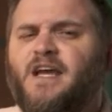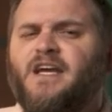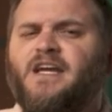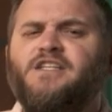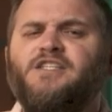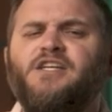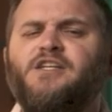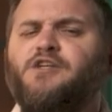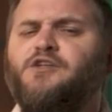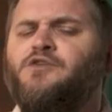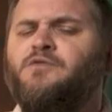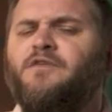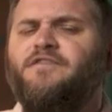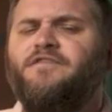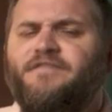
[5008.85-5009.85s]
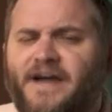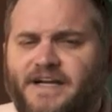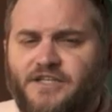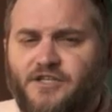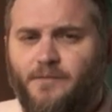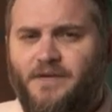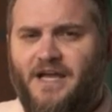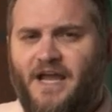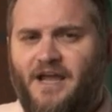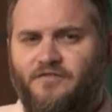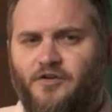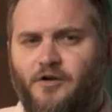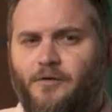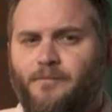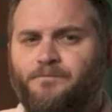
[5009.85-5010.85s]
continue to affect our
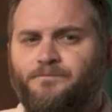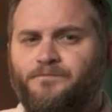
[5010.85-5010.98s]
behavior,